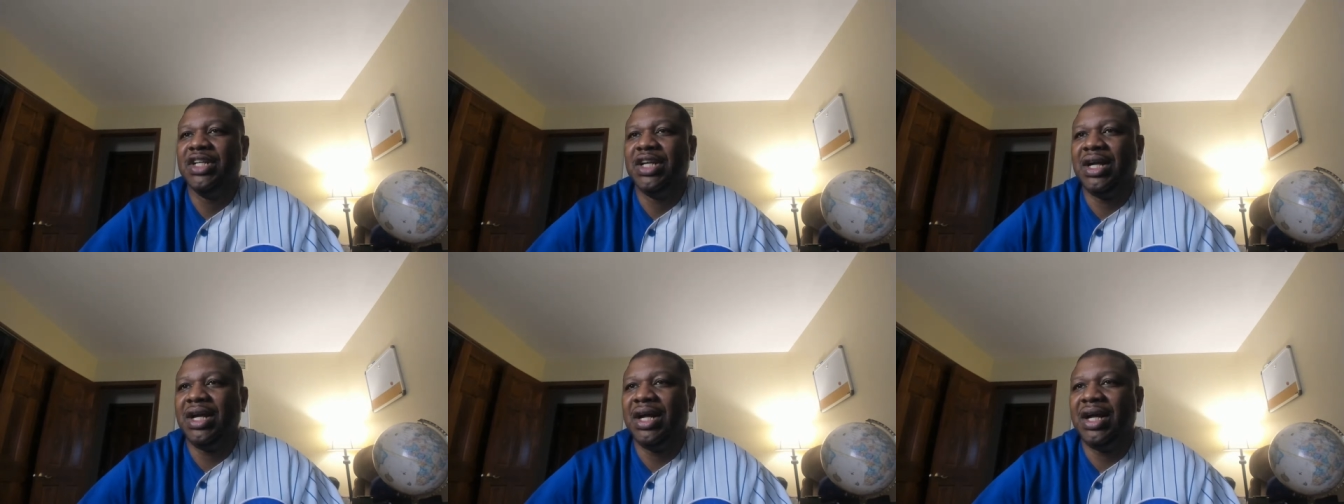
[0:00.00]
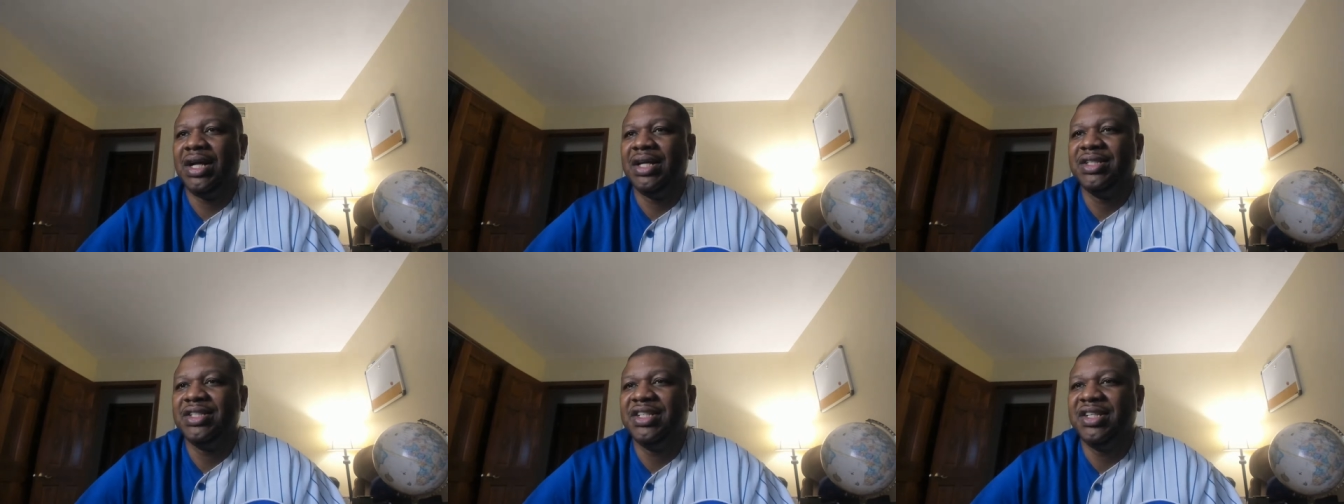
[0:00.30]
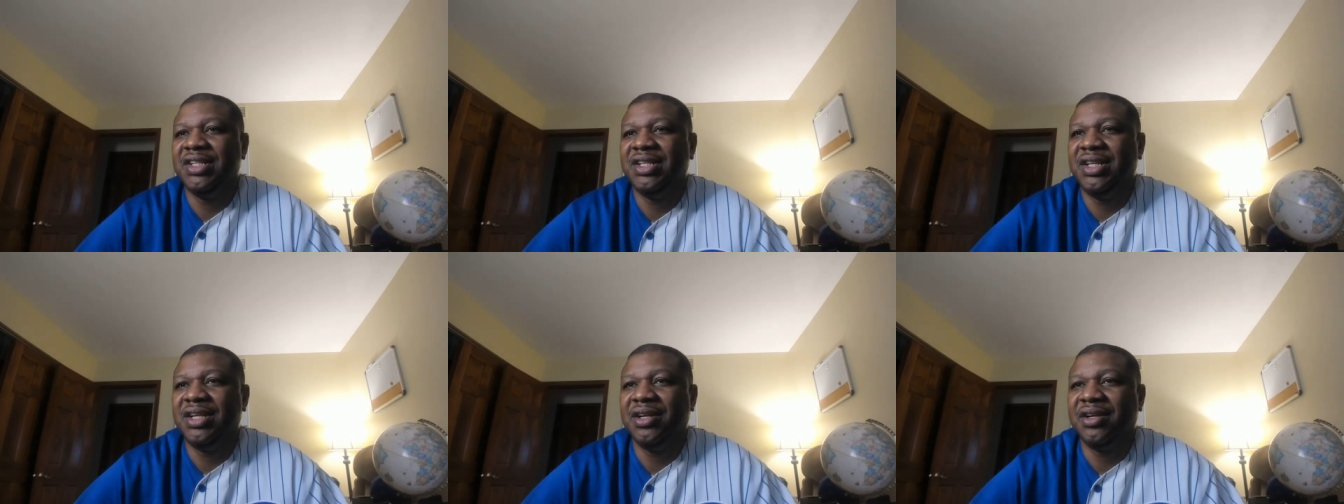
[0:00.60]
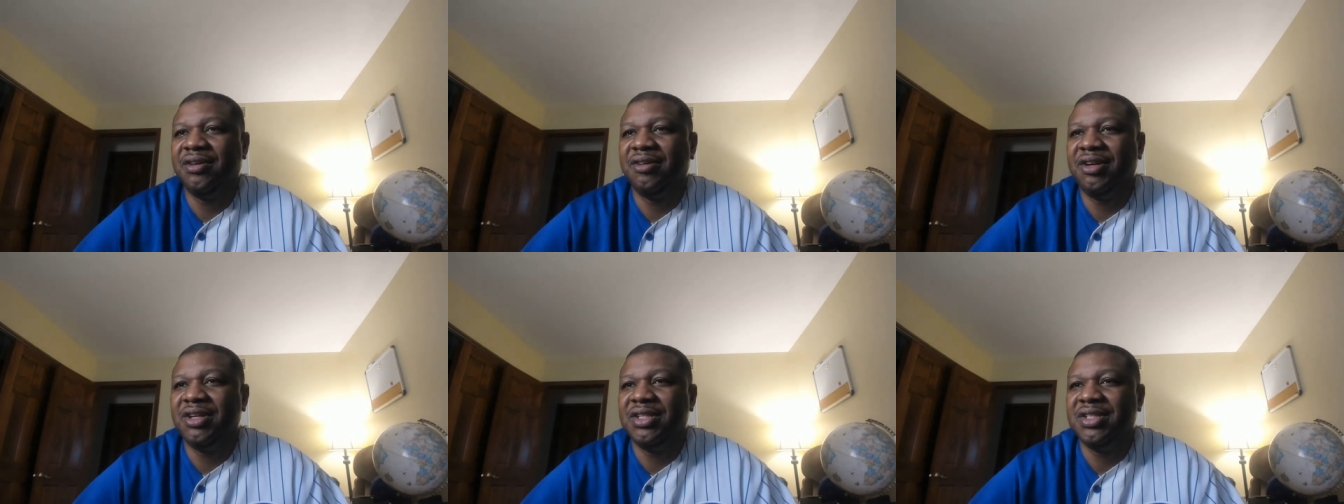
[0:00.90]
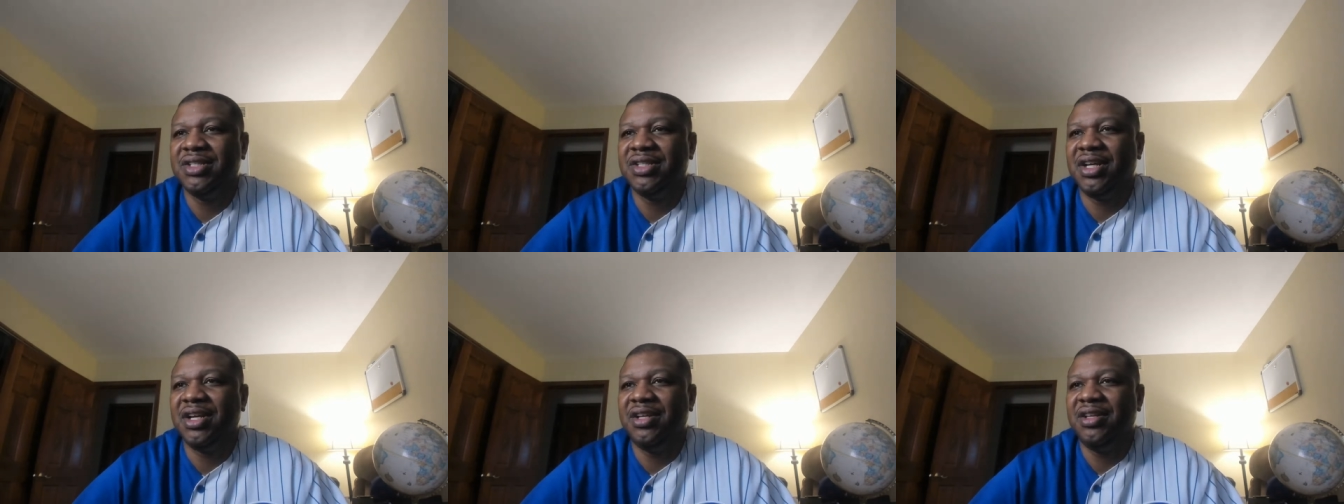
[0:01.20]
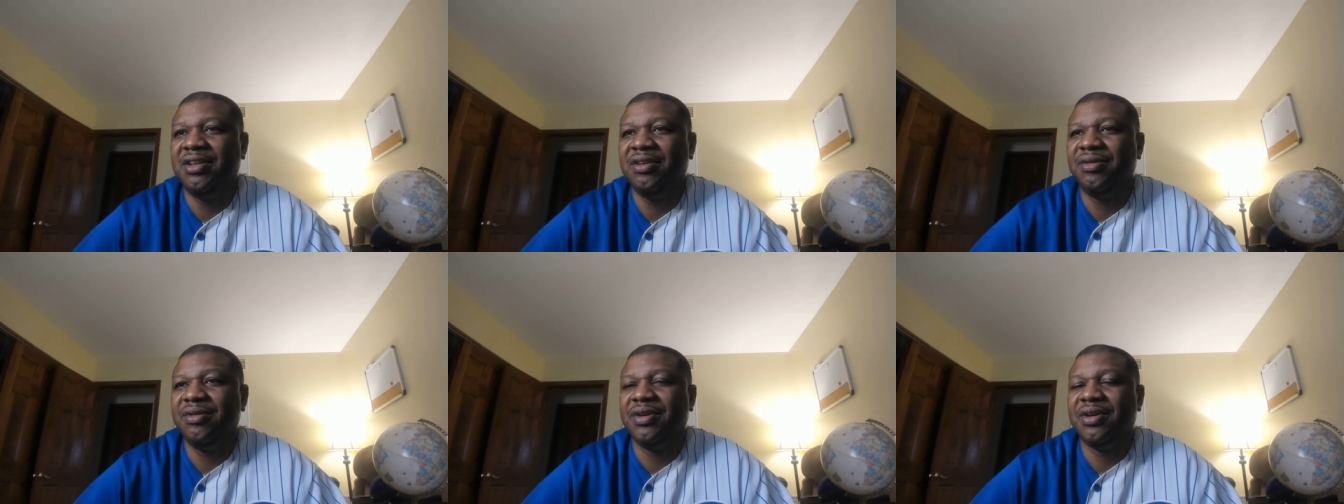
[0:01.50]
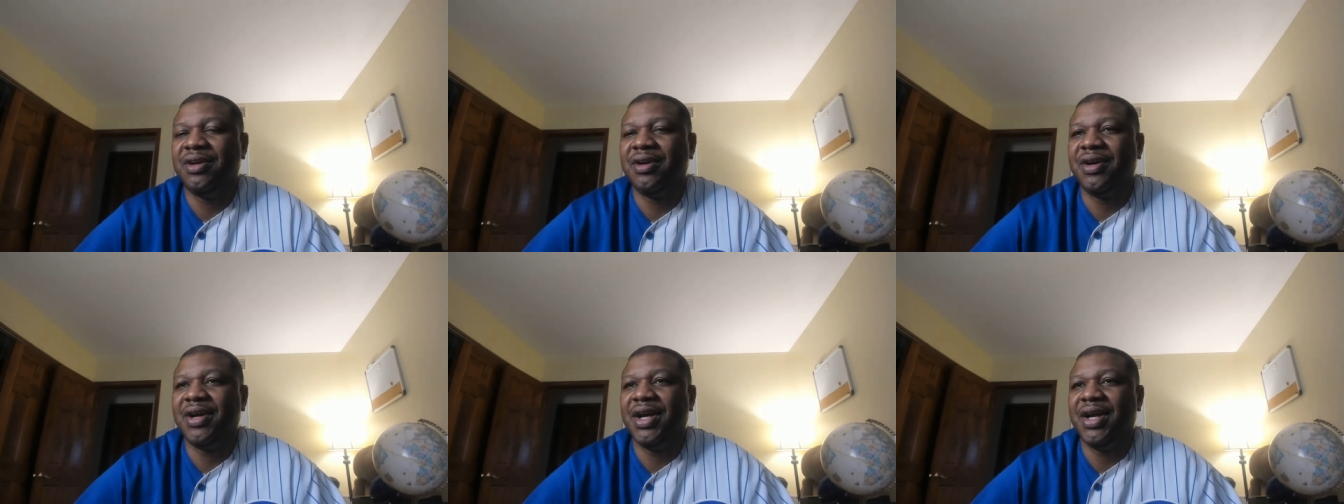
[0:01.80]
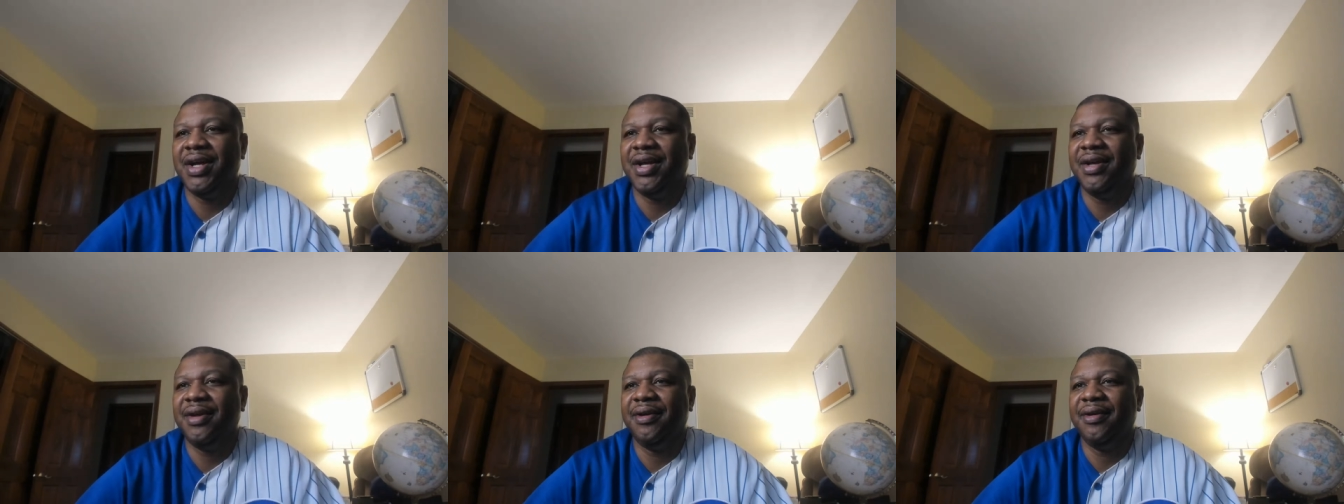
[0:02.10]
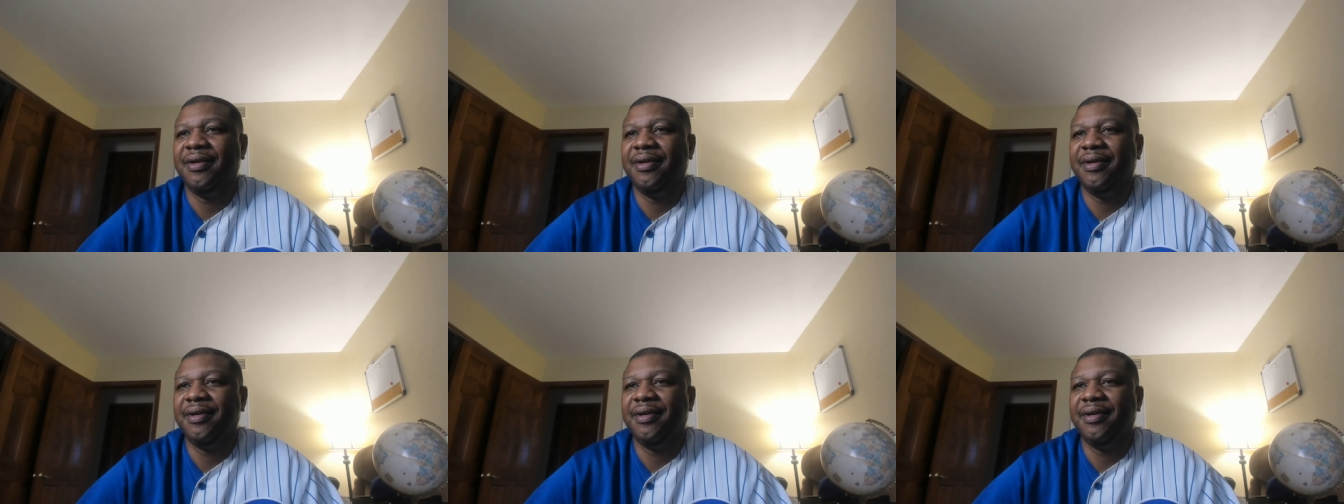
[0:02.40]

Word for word: Uh, Jenny and Chris, they doing all right.